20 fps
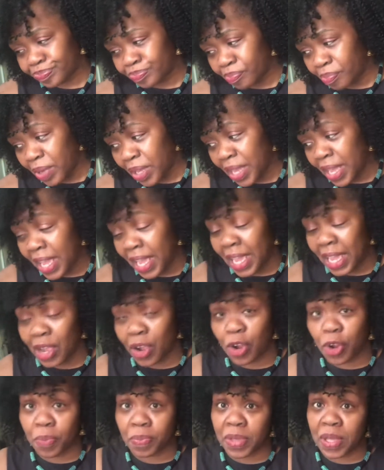but hey,
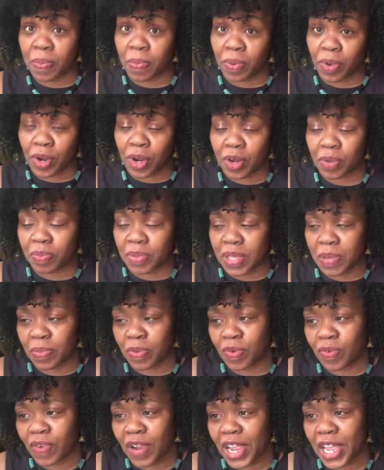hurt people,
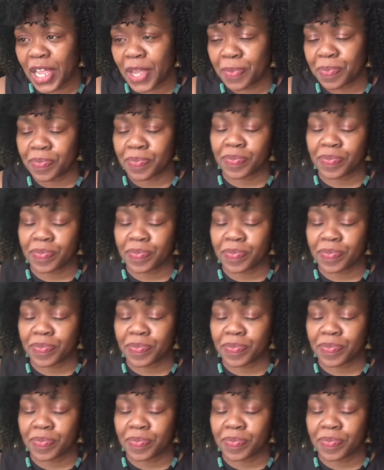right?